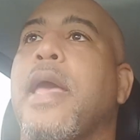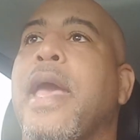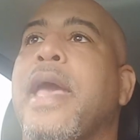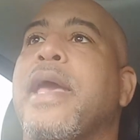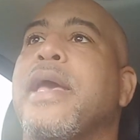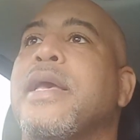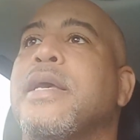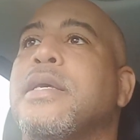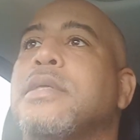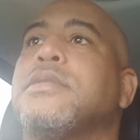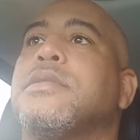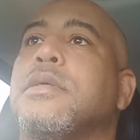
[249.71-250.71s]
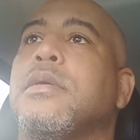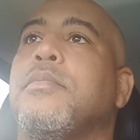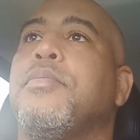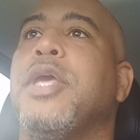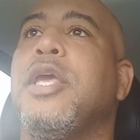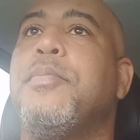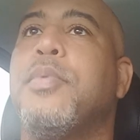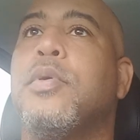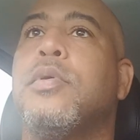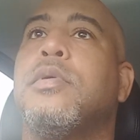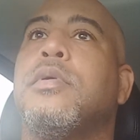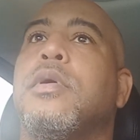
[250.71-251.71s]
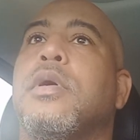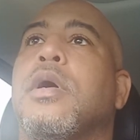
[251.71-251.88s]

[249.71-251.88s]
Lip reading: as people,